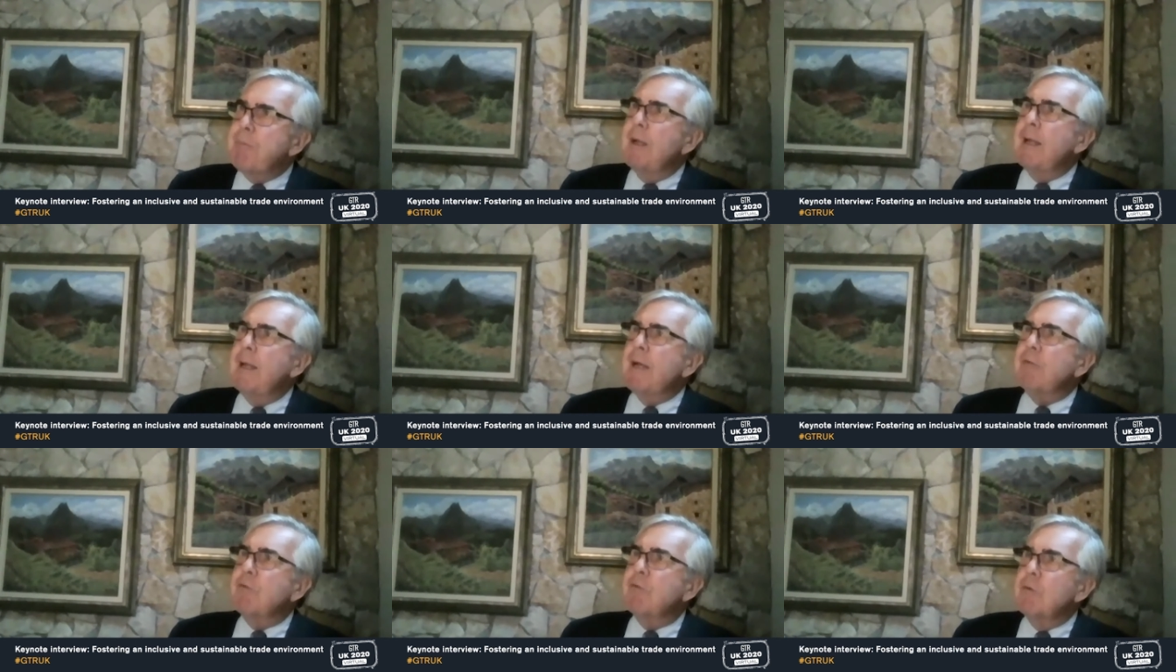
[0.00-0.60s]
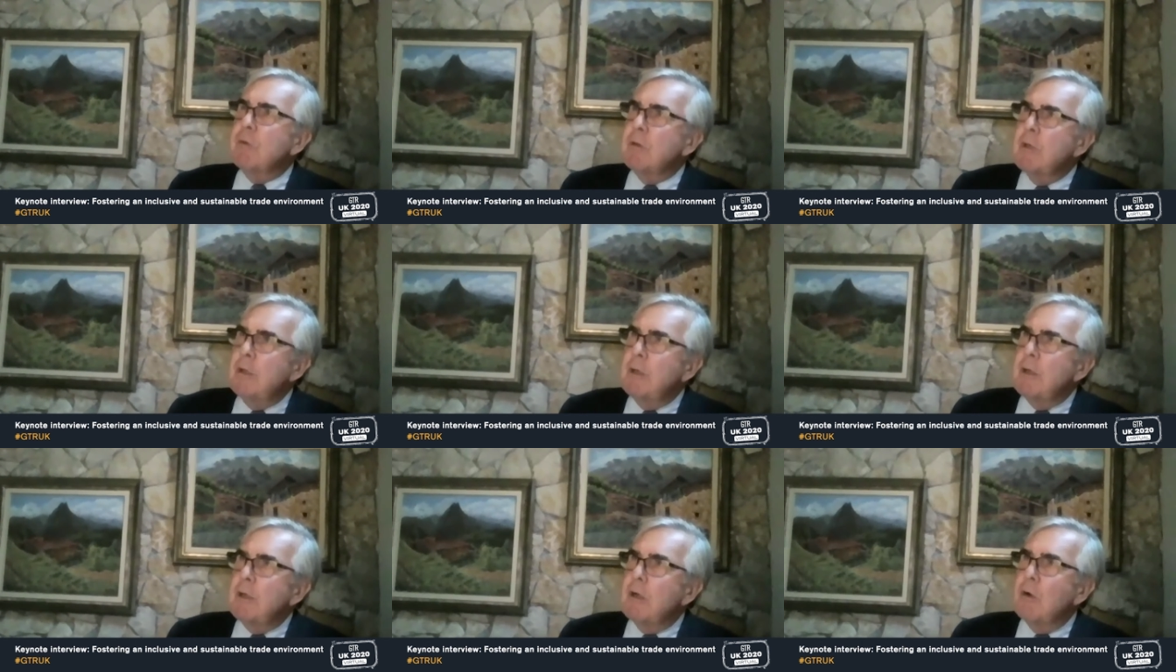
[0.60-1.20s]
bilateral
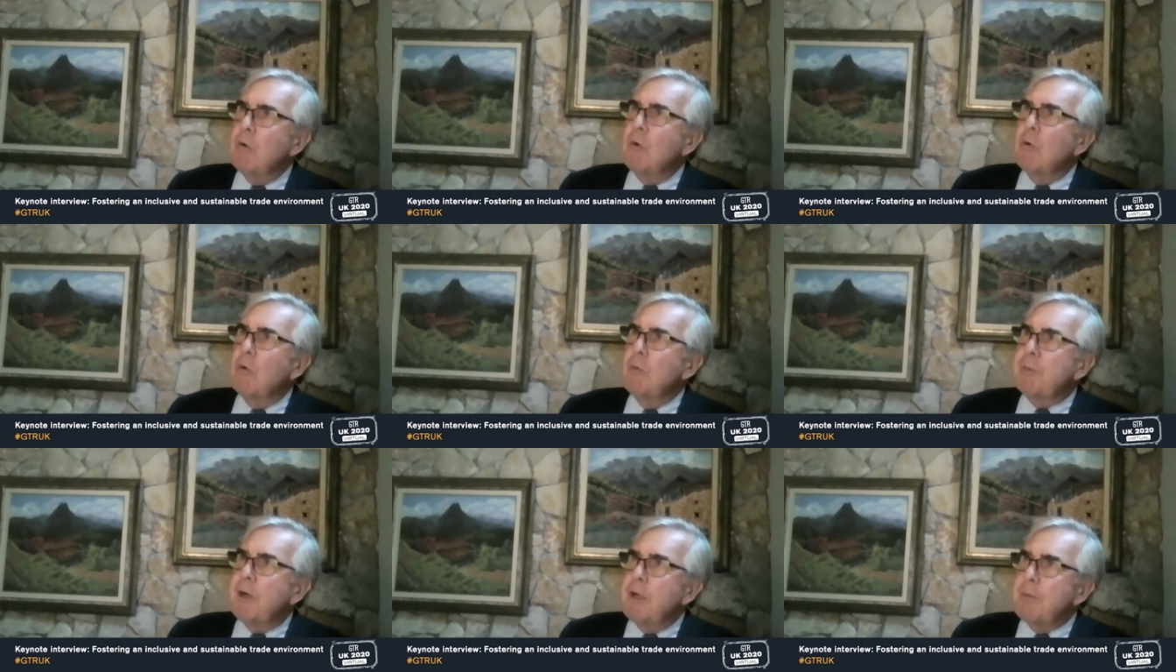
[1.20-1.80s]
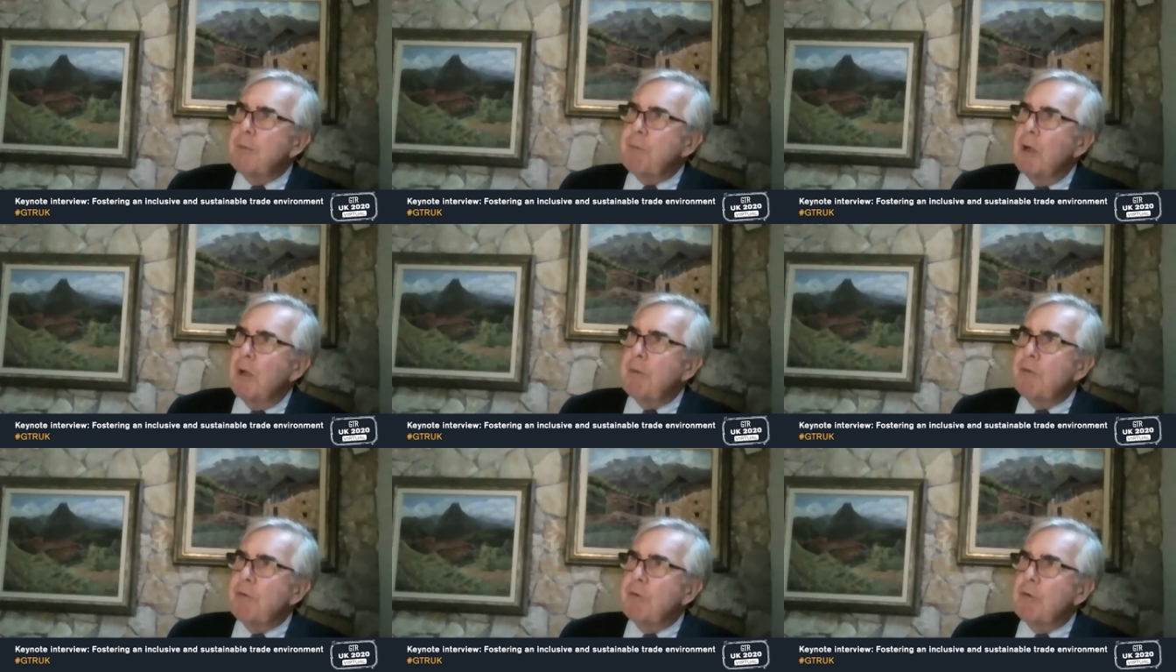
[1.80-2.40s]
all-party
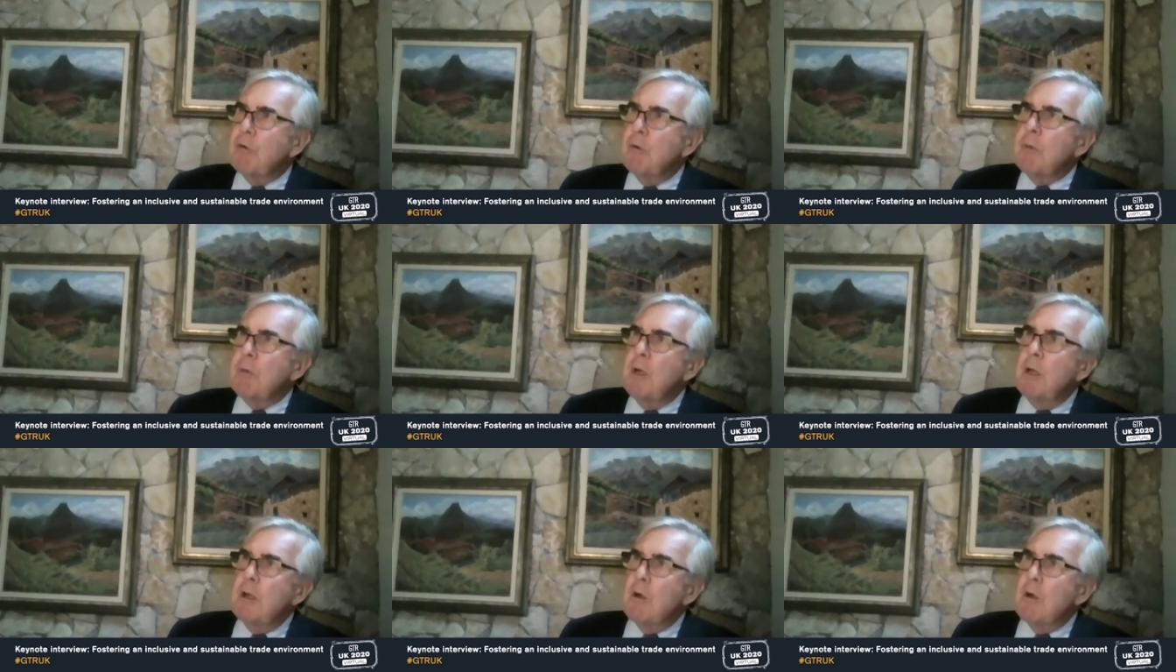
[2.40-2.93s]
parliamentary group.